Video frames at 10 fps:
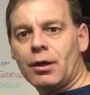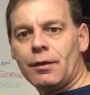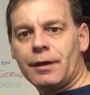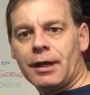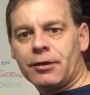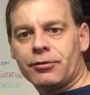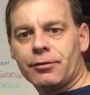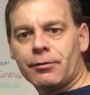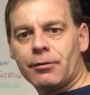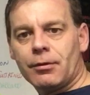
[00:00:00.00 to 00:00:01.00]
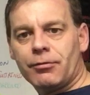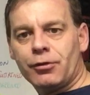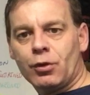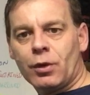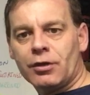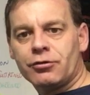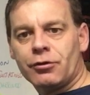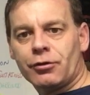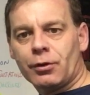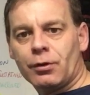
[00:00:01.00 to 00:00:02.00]
the next few
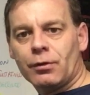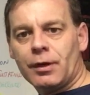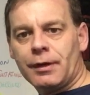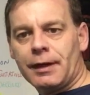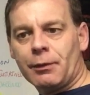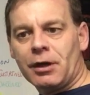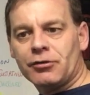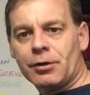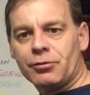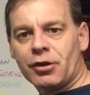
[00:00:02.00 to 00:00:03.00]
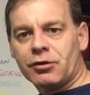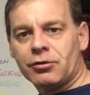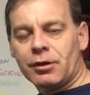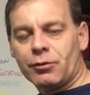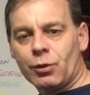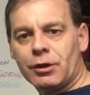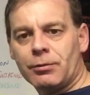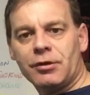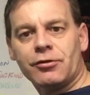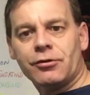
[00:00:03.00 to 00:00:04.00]
questions and they raise an objection, it's going to
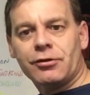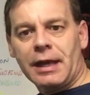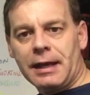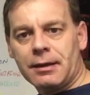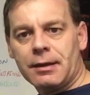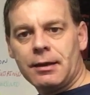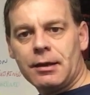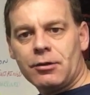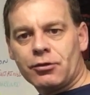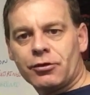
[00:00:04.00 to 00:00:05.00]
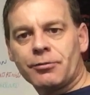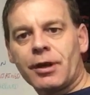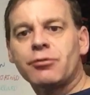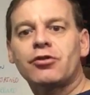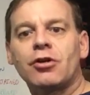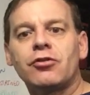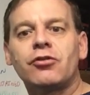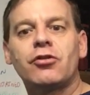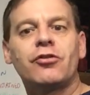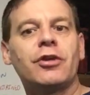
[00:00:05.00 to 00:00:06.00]
be sustained. So sometimes judges
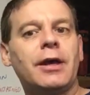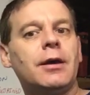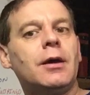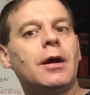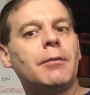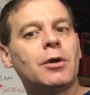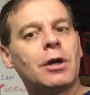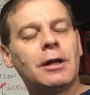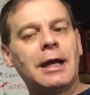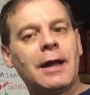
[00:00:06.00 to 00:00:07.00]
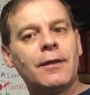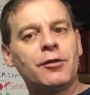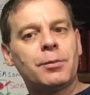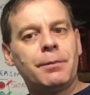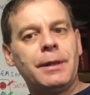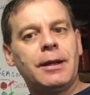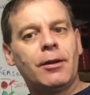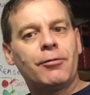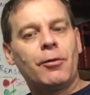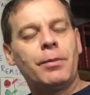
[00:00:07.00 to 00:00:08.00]
just say, I'm going to allow this, but be
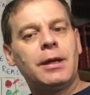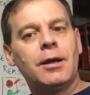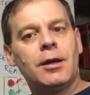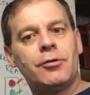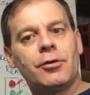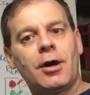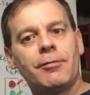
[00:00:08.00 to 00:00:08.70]
careful, because